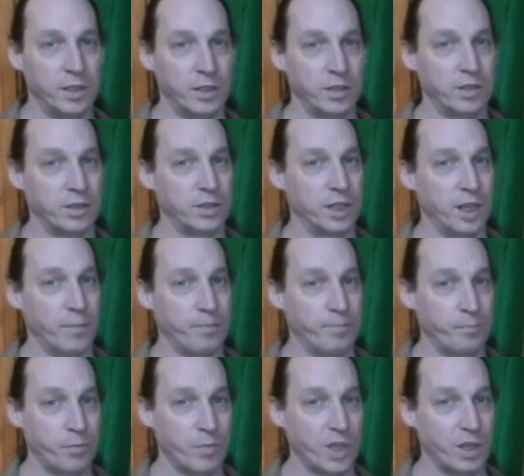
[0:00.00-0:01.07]
because I
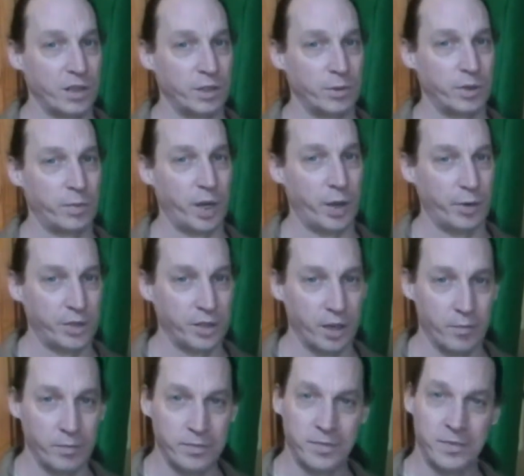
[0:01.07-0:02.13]
don't want to blow it
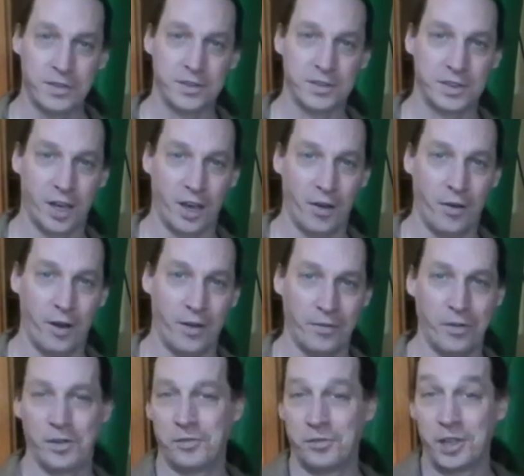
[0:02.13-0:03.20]
up. So I've
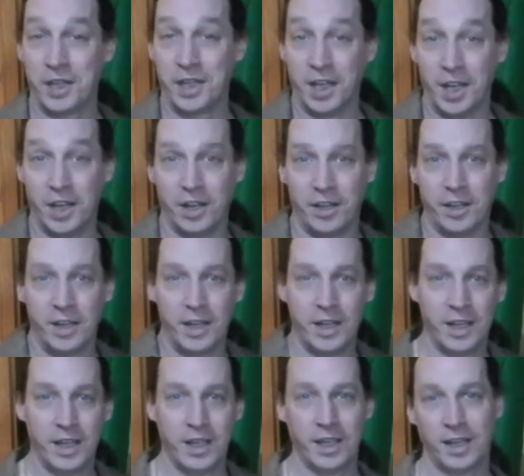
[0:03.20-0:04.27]
got to really learn
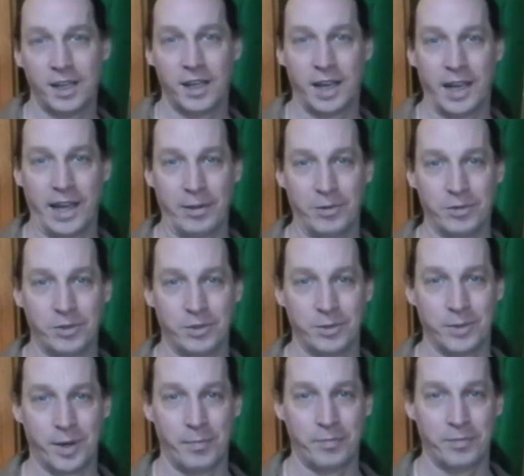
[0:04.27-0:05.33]
how
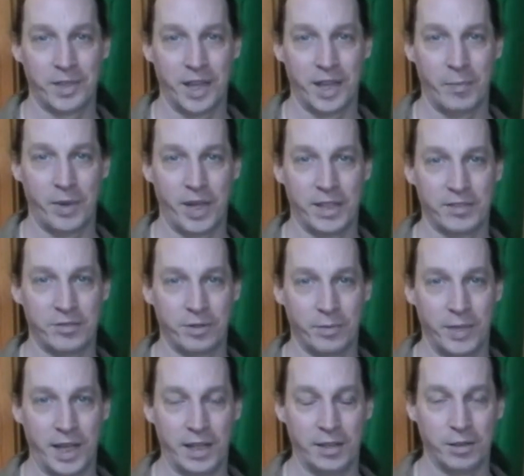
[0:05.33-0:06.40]
to get the best from
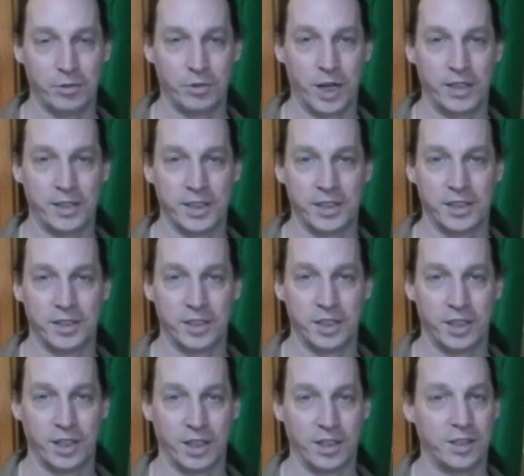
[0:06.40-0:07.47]
that little transistor
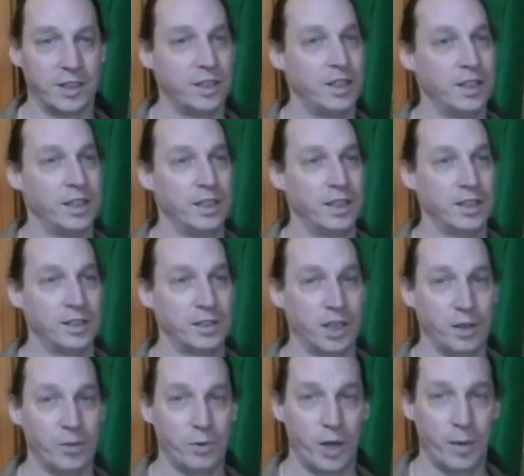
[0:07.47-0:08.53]
circuit.
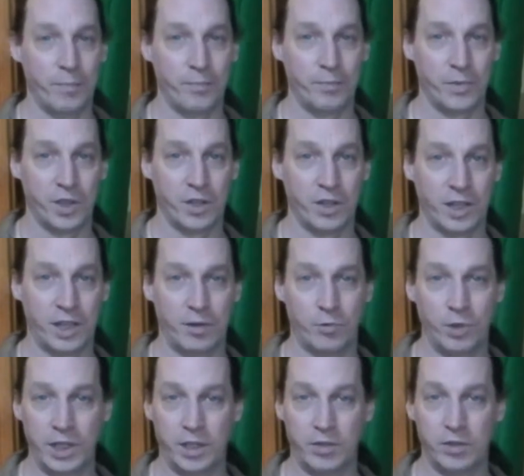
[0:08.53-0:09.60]
So I get a
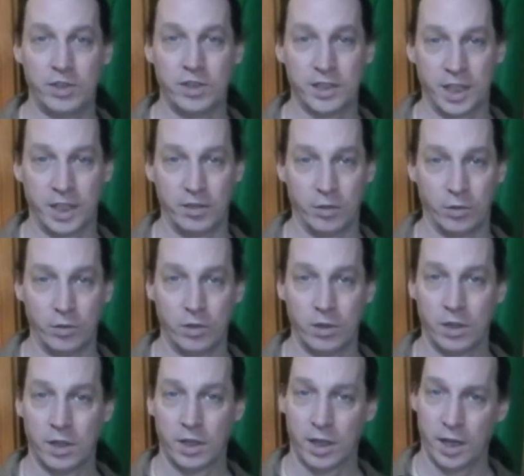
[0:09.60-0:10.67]
really good signal
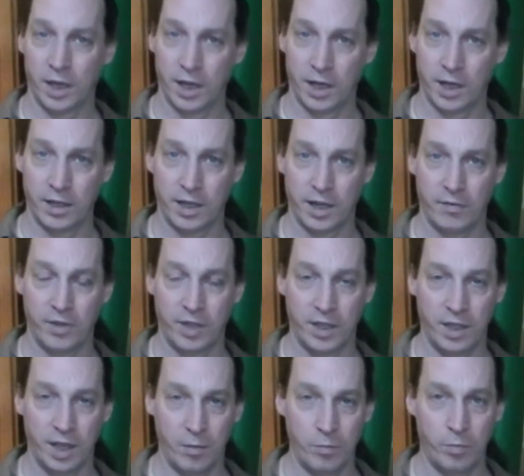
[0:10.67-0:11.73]
and have
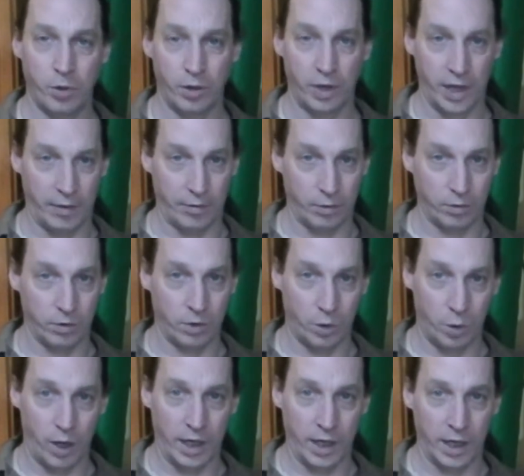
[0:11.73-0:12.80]
the input level
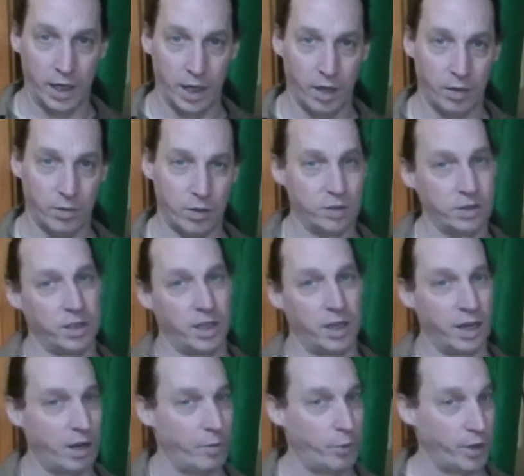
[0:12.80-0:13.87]
quite low, because the
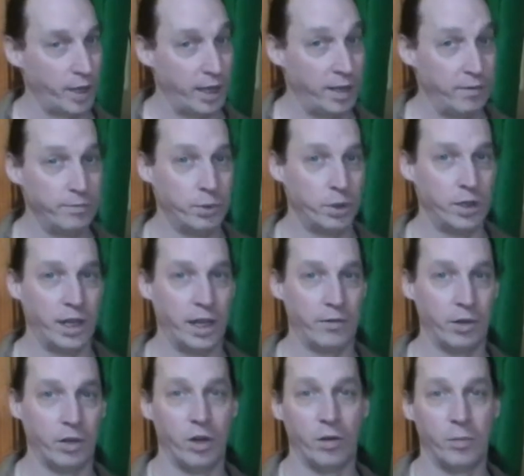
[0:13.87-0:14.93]
higher I put that input
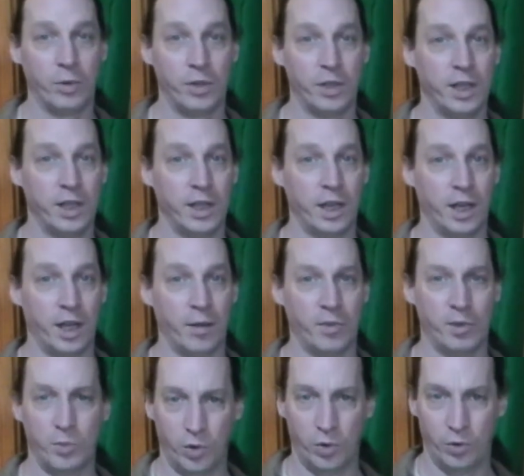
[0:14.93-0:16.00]
level up,
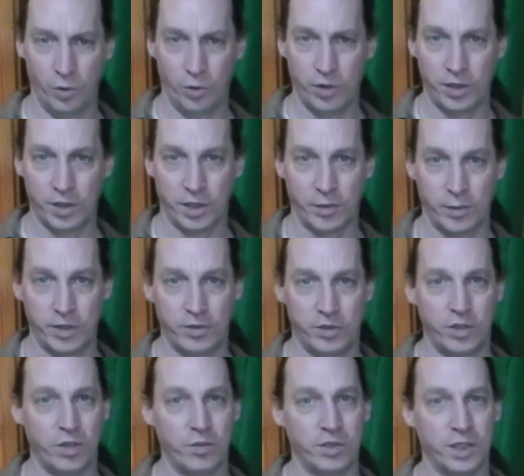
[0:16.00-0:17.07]
the more noise I'm going to
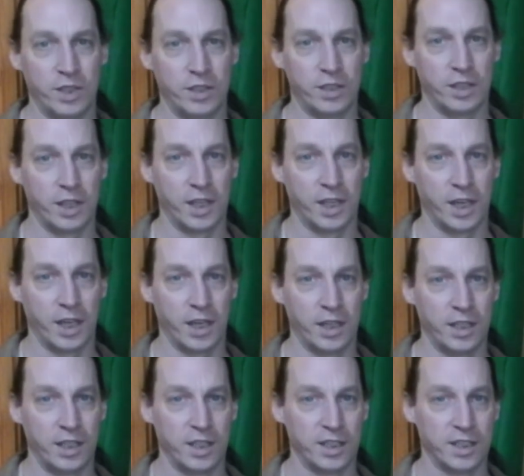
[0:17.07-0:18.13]
introduce into
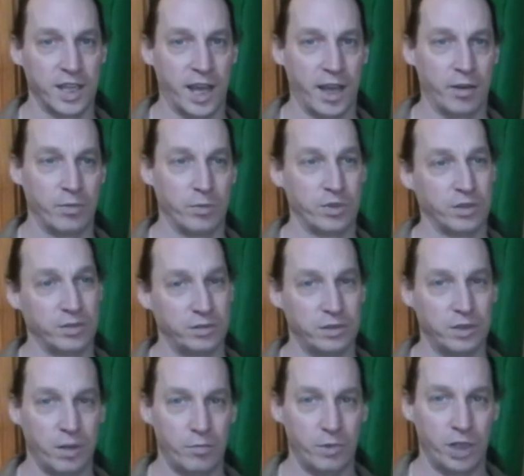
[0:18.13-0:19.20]
the sound, which I
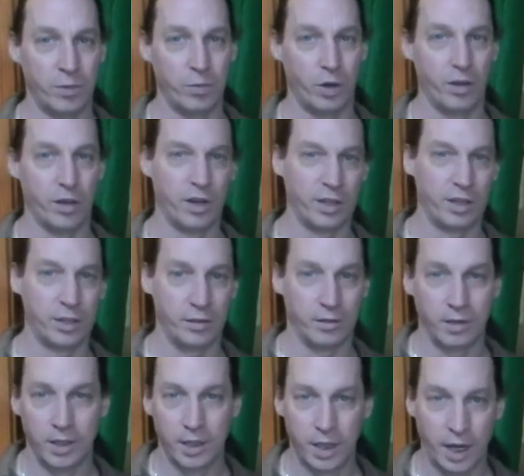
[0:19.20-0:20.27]
don't really want. I
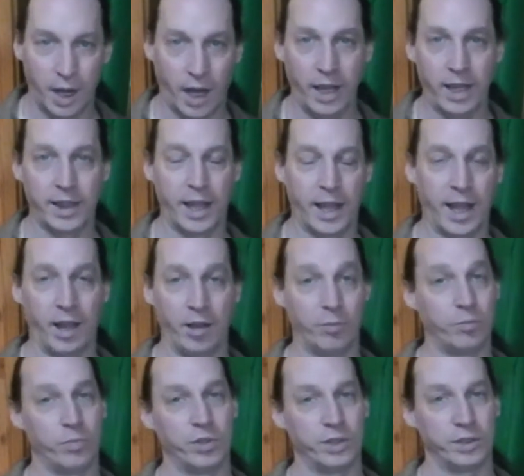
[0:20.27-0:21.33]
can clean that out,
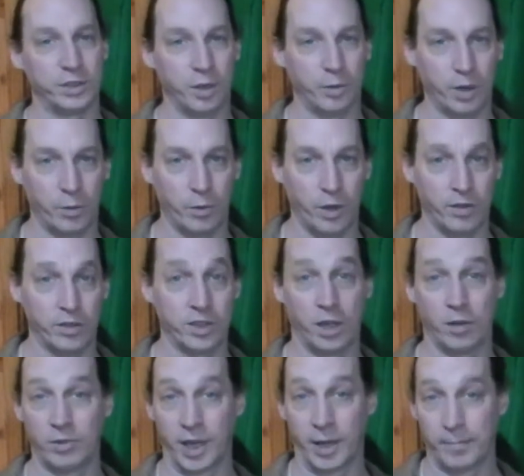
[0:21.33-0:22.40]
but it's not what I want.
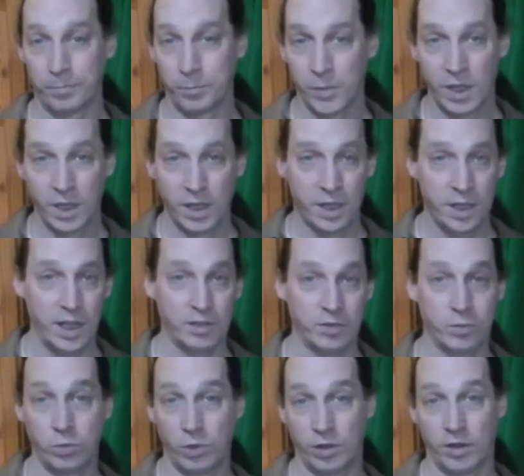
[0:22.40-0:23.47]
So yeah,
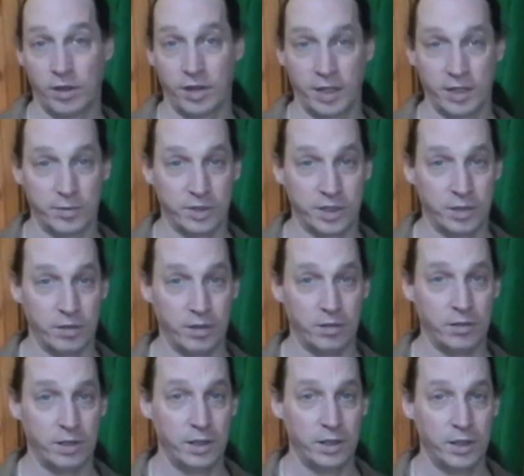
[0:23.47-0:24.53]
that's one of the things I'm
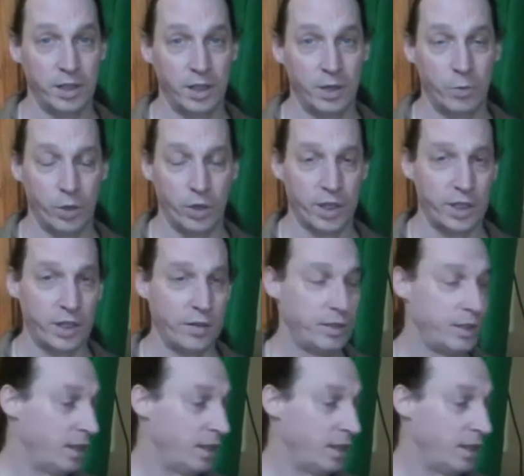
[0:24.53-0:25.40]
still working on.